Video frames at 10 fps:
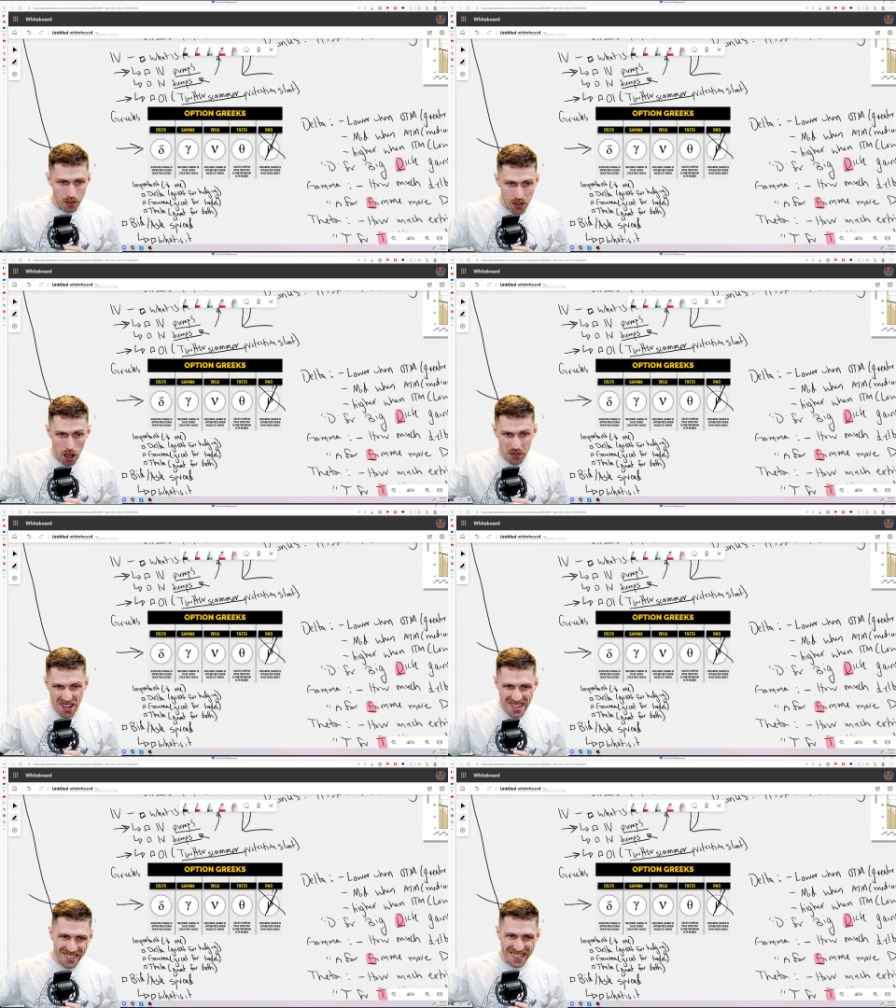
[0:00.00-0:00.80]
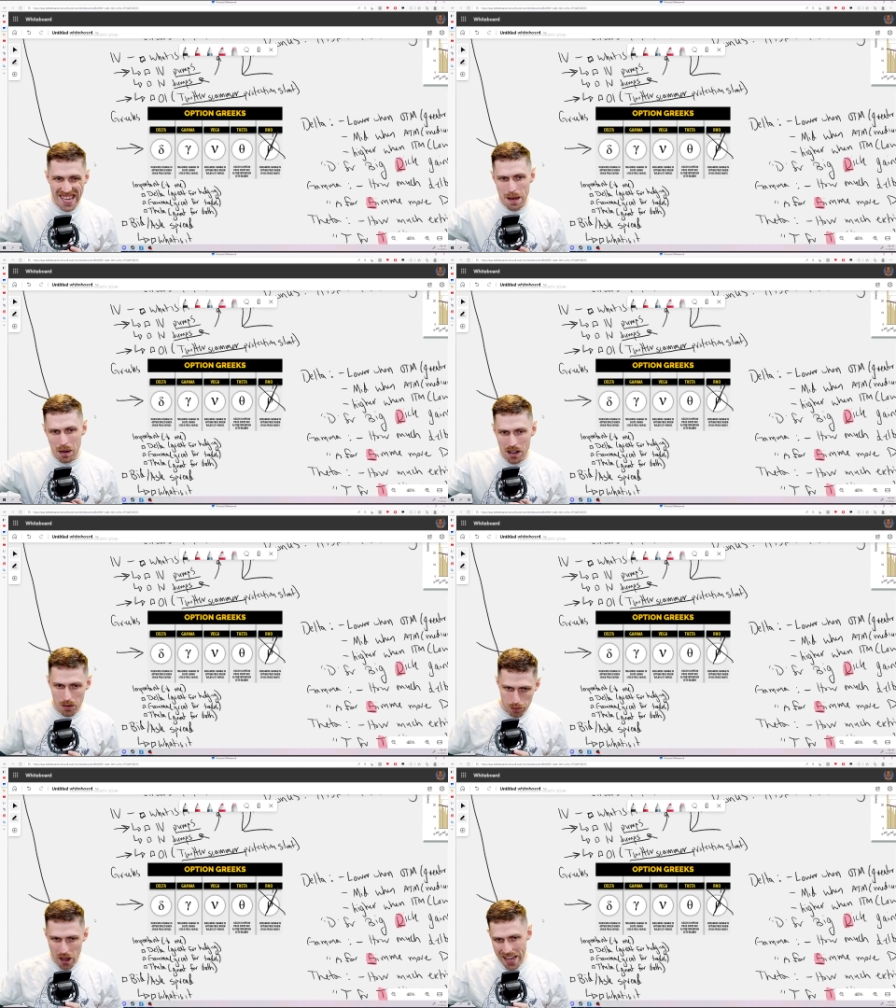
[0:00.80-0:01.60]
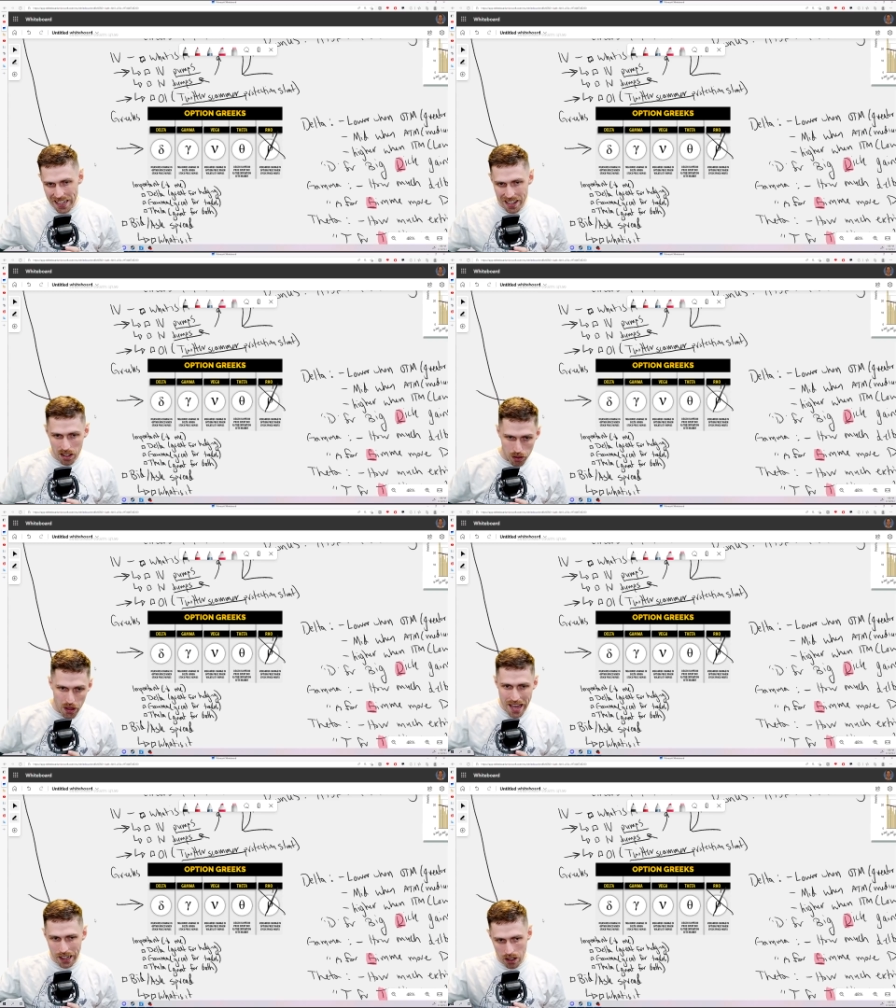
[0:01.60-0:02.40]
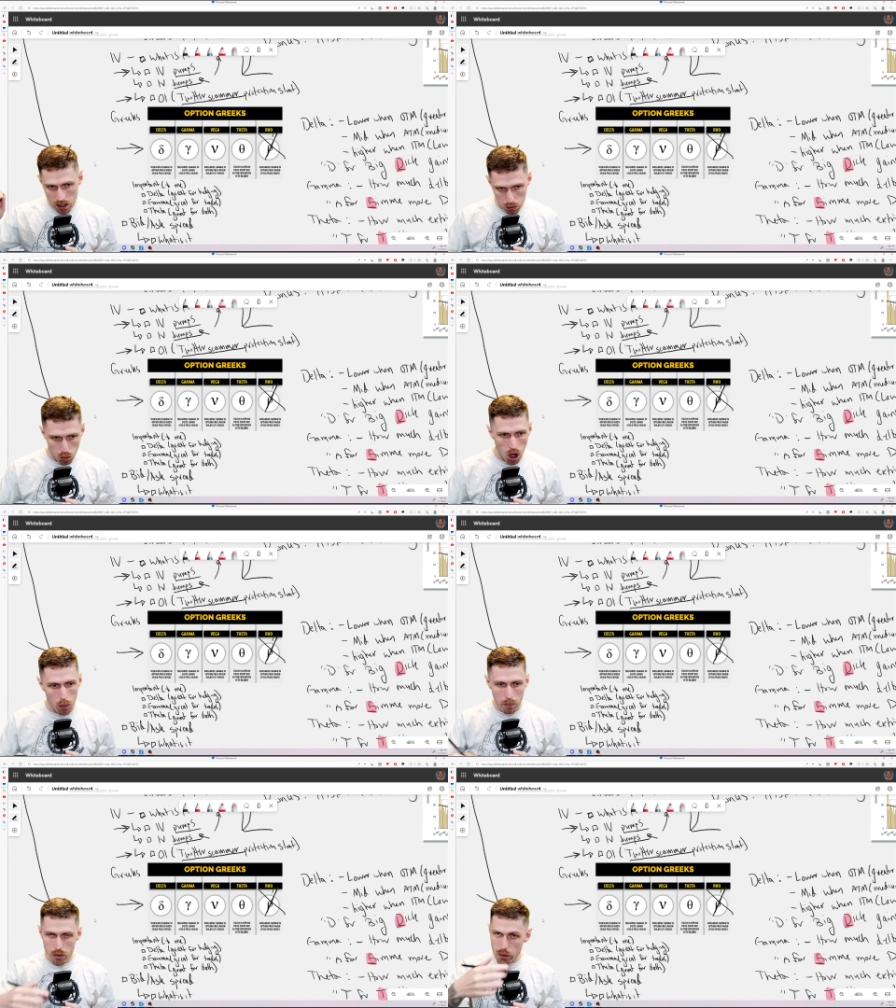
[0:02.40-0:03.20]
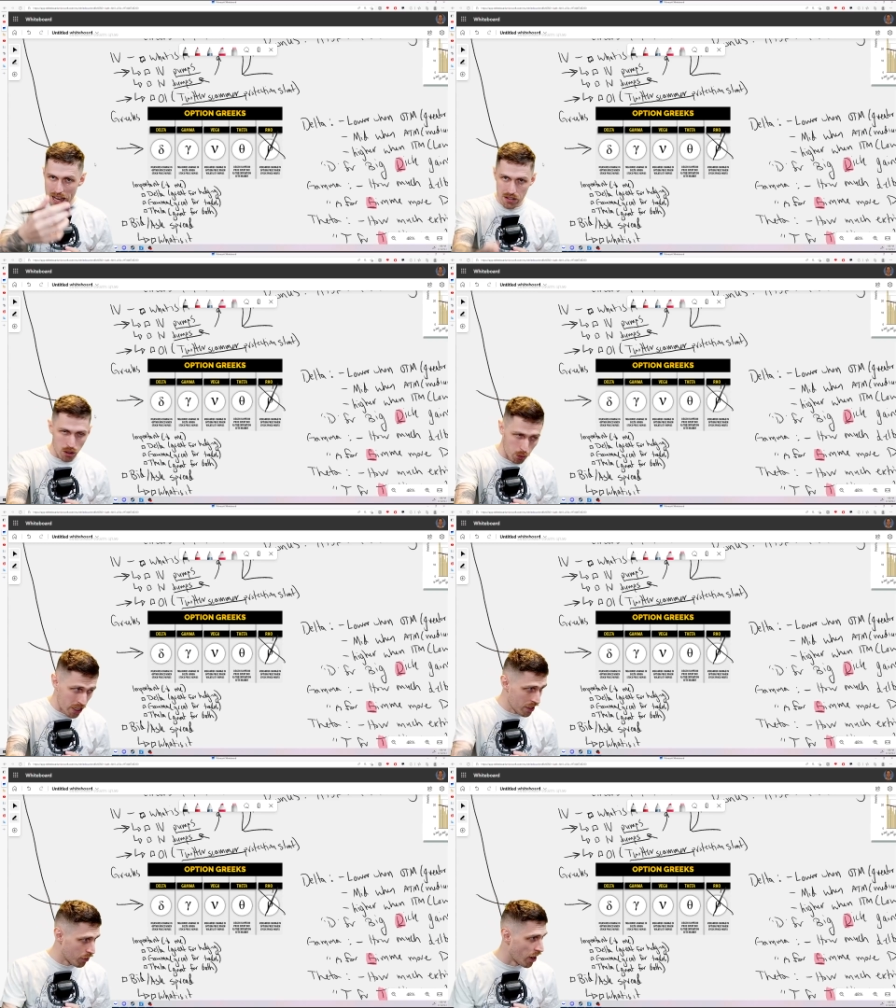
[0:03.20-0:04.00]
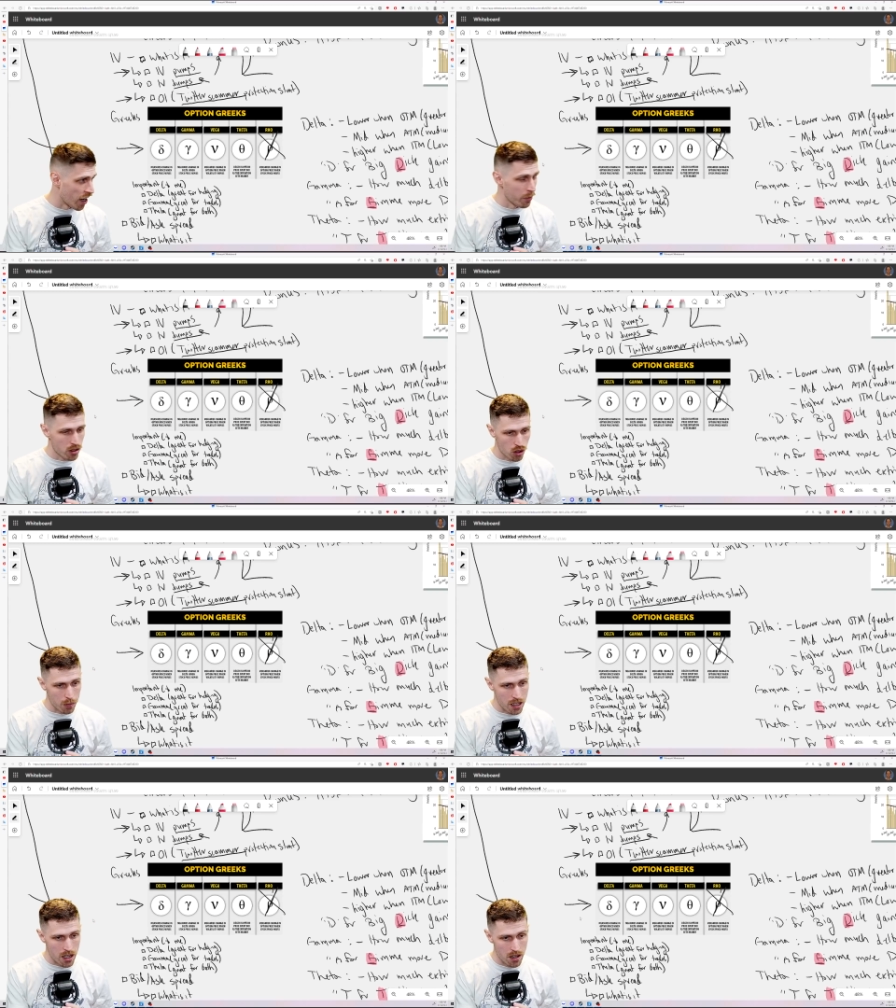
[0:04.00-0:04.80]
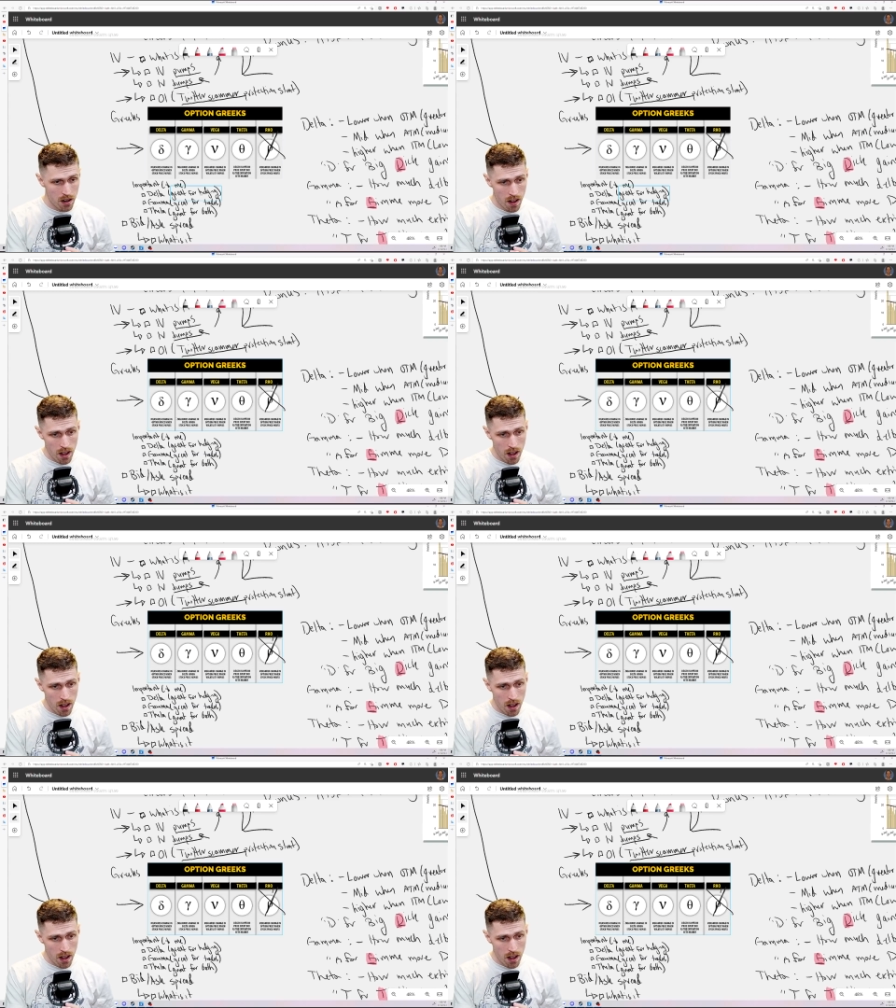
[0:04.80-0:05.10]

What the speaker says: Delta, Gamma, Vega, Theta, Rho. You guys can read, right? I'm going to zoom in here.